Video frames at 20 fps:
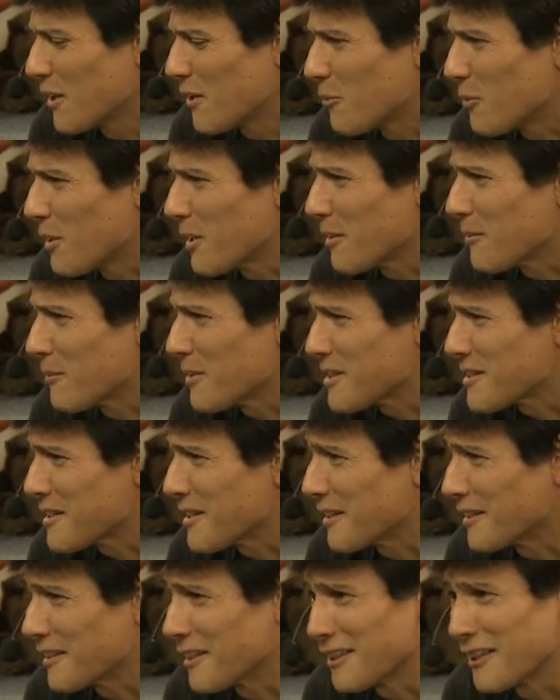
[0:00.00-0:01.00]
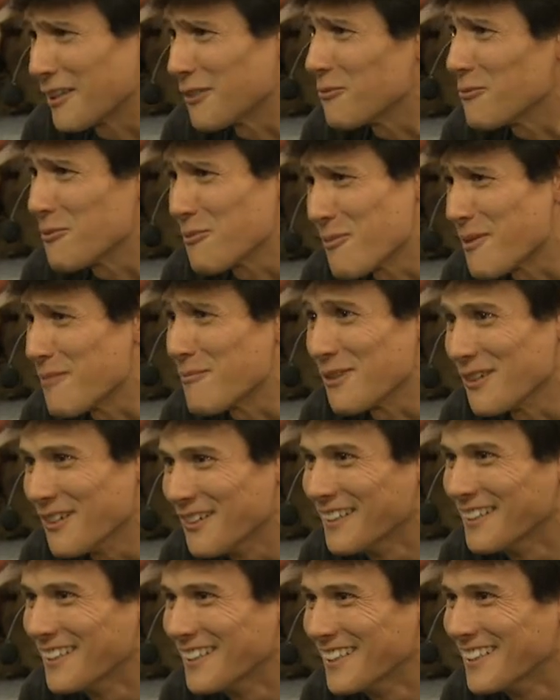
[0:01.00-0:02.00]
Why am I saying that? I don't remember.
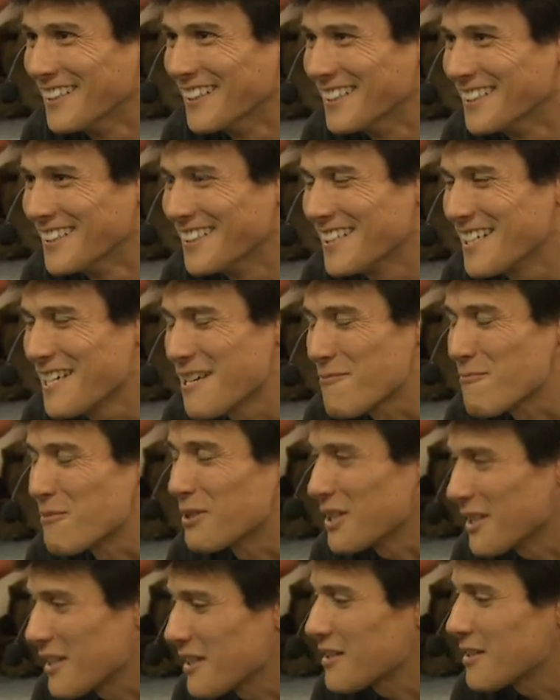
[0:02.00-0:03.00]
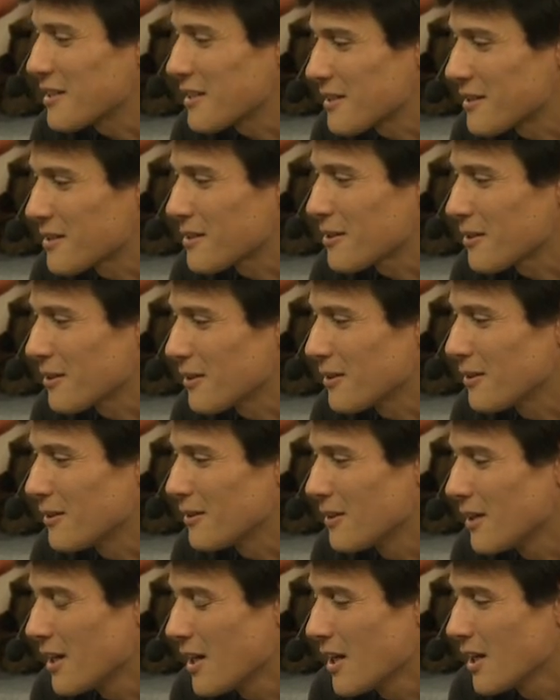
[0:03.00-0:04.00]
But it's
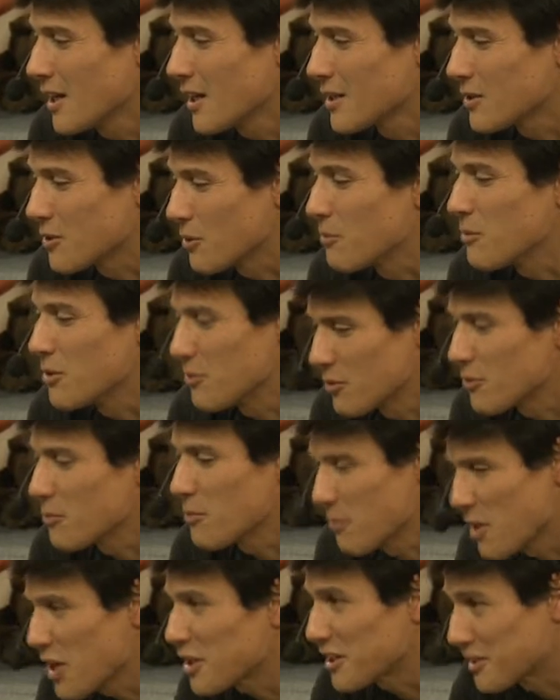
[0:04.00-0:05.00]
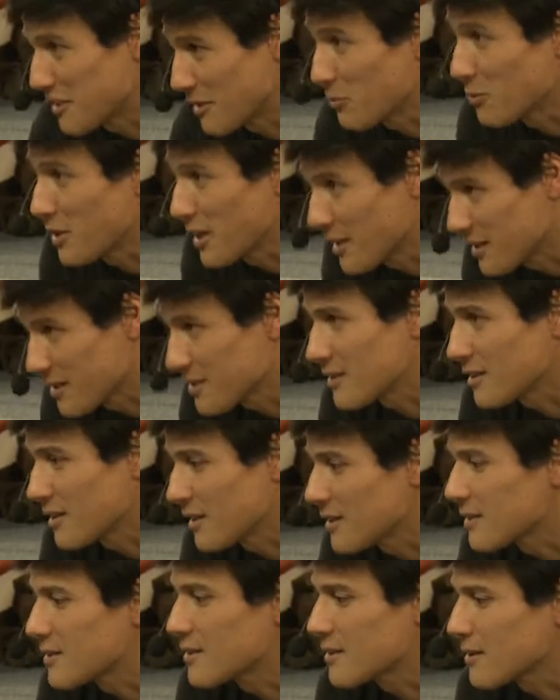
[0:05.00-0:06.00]
so marketing-wise,
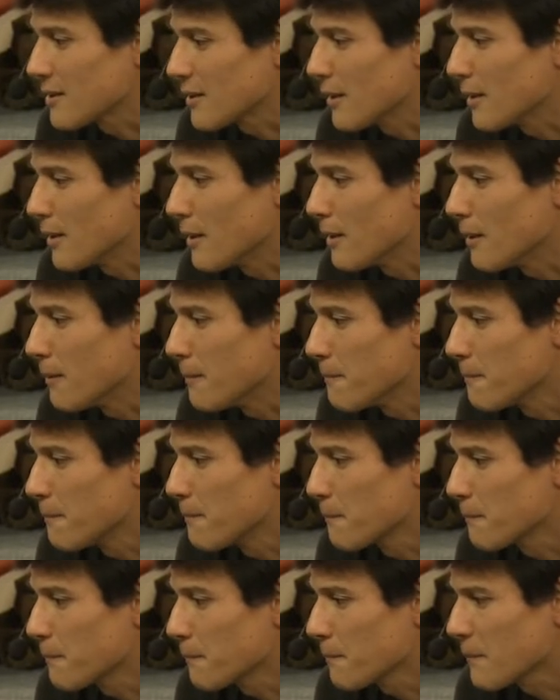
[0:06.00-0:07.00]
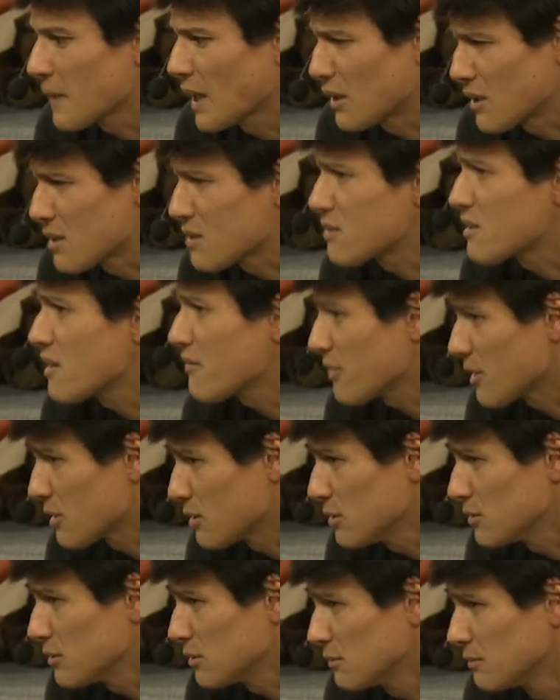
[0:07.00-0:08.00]
it's
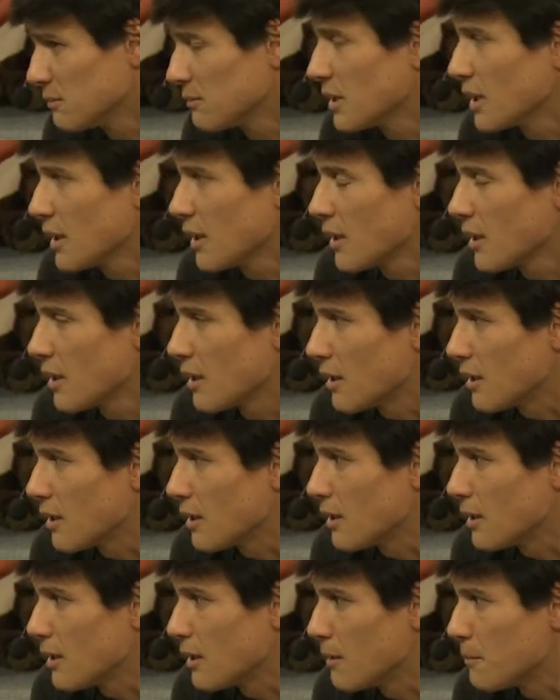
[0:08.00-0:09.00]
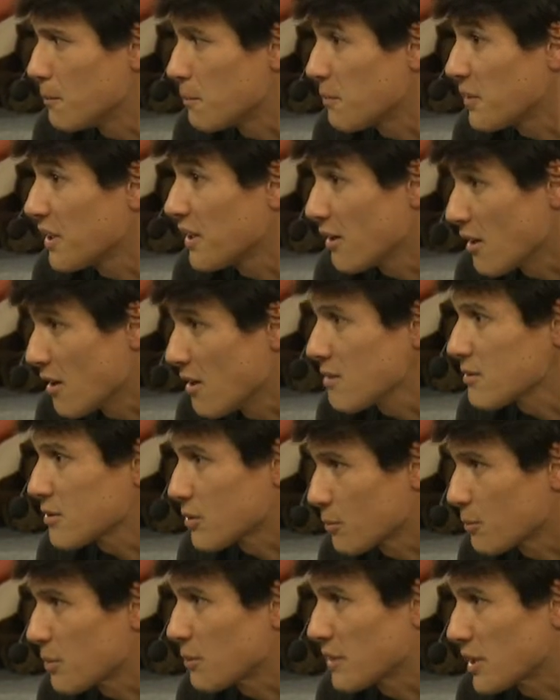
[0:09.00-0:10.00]
difficult. PR,
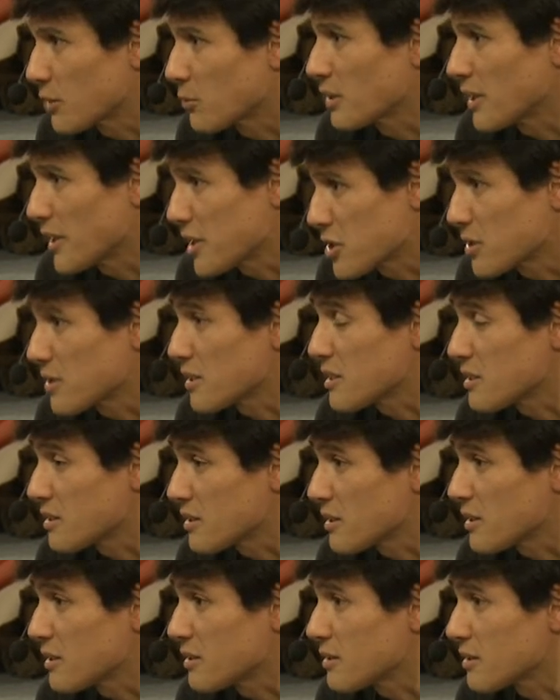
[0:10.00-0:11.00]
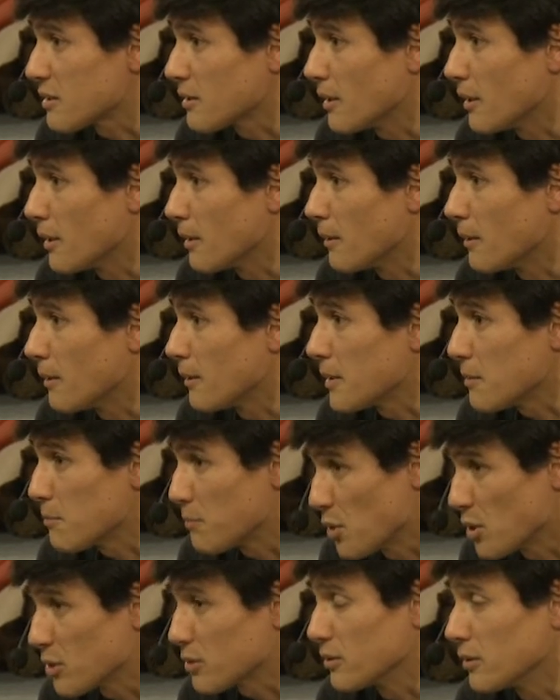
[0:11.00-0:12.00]
so public relation, is
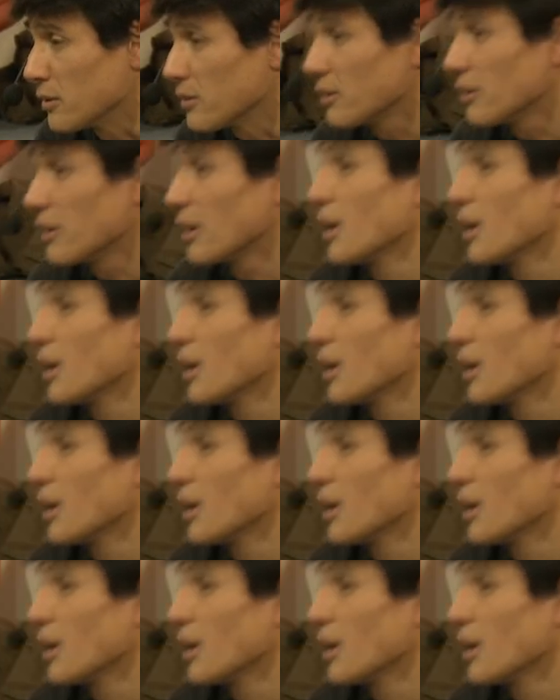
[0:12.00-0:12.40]
important.